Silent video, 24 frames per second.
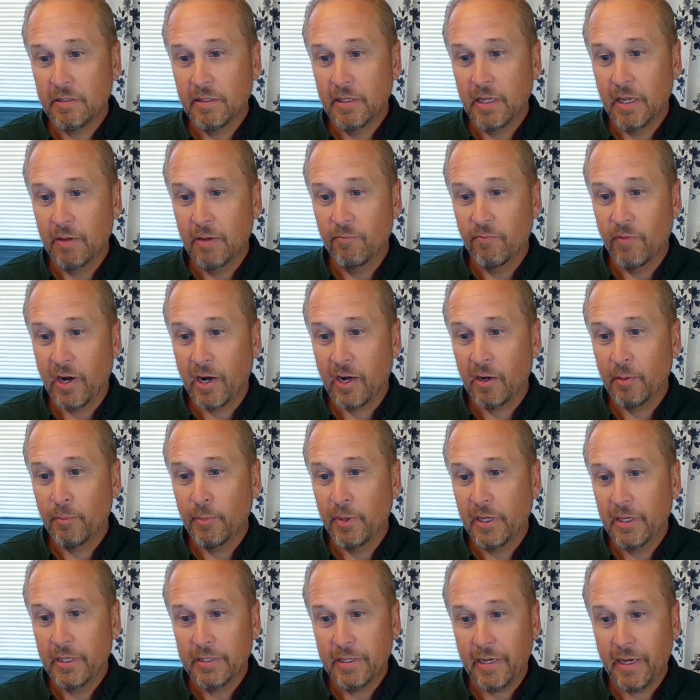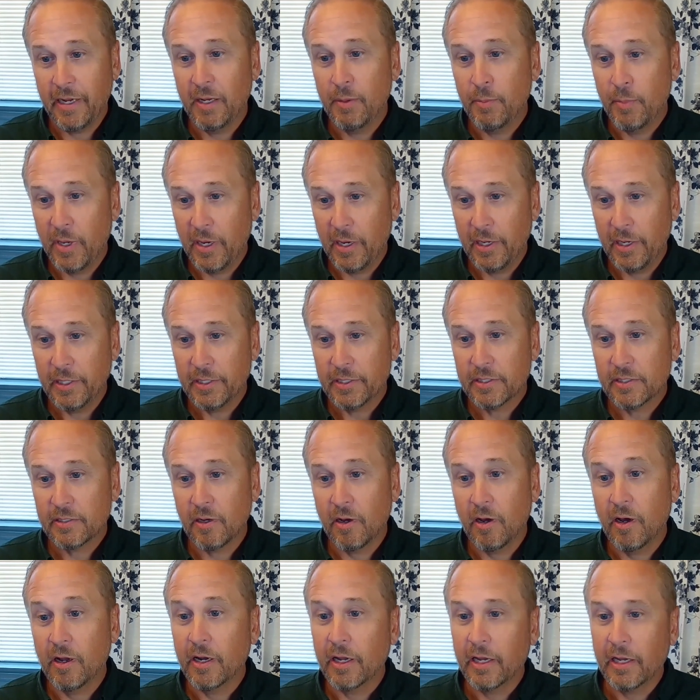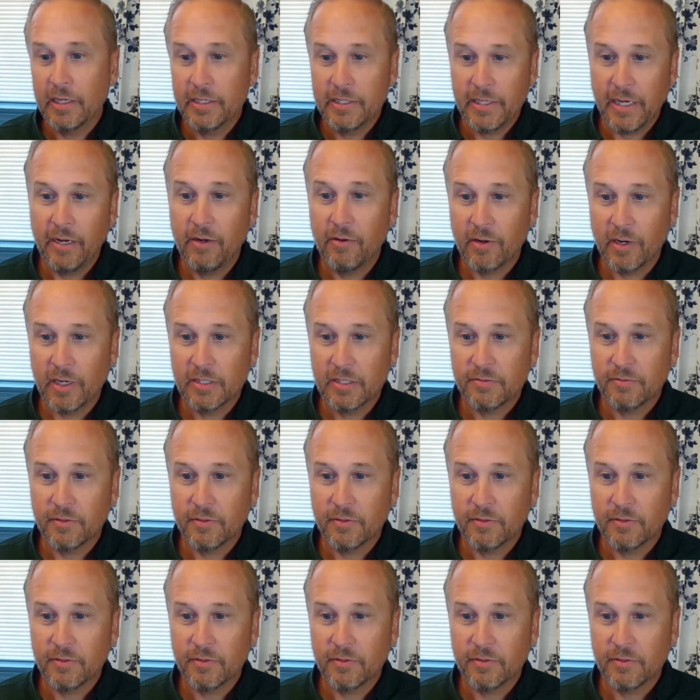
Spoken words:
environment database on a containerized